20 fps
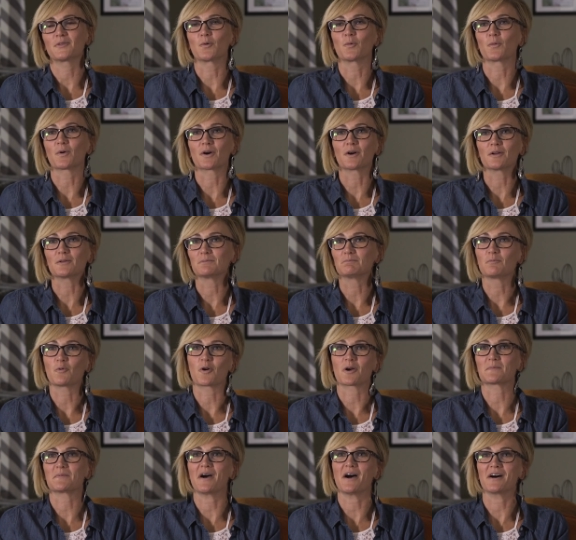the world
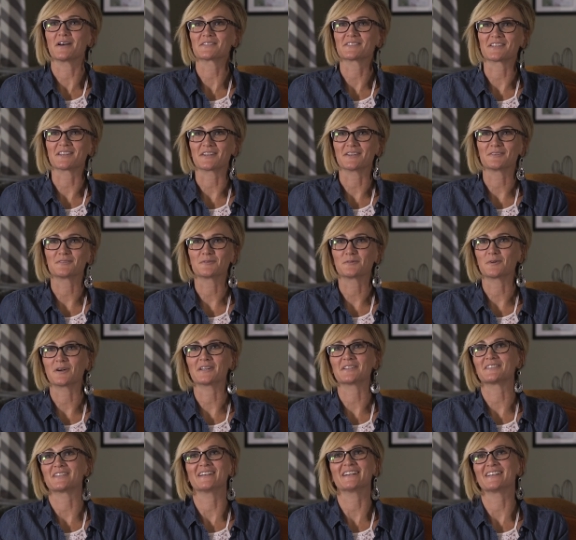more positive,
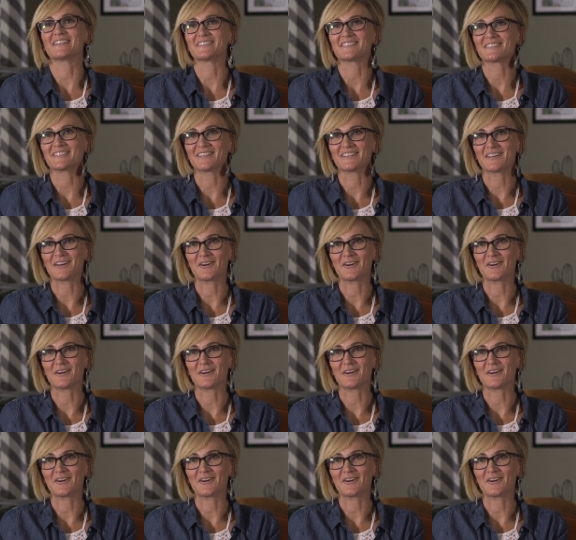what does, you